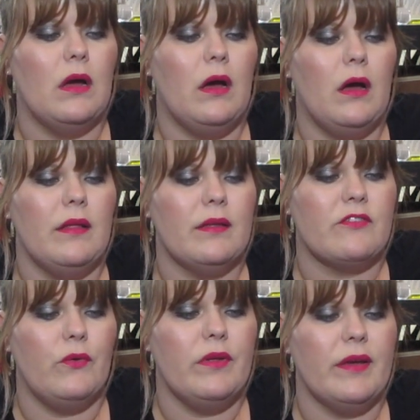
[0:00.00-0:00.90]
Uh,
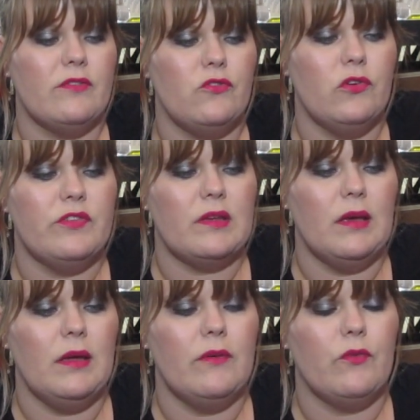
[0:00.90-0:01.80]
exfoliates dull
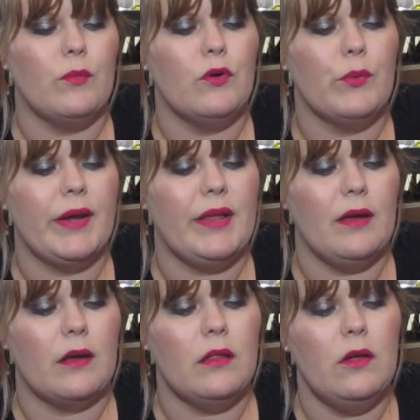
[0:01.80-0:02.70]
skin for more
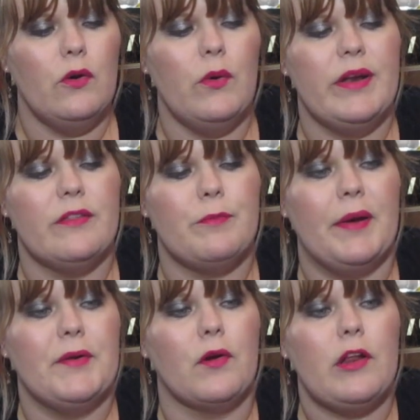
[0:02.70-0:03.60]
radiant glow, and it's
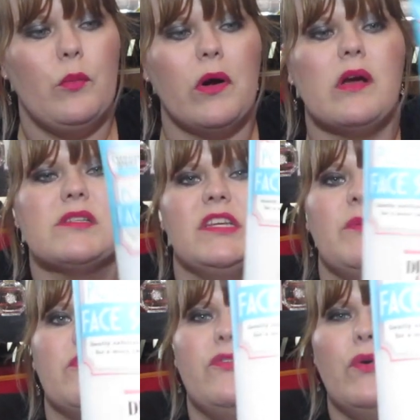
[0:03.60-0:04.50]
by Dirty Works, and it was